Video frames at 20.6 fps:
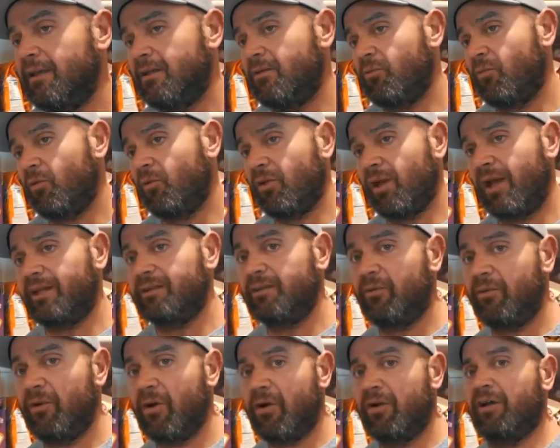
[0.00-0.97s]
the more likely
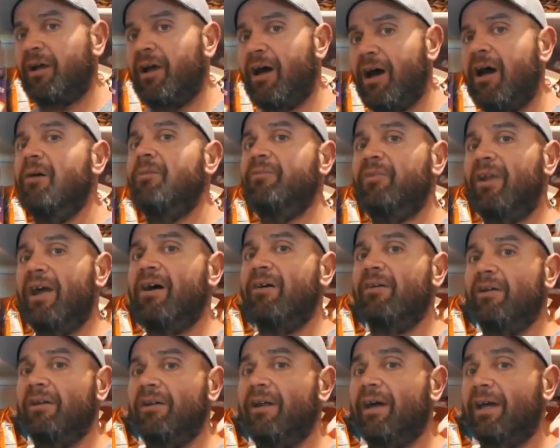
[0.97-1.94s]
we are to calm
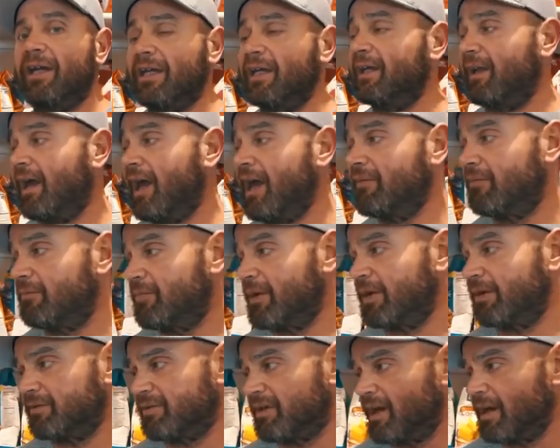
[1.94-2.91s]
down at night and have a better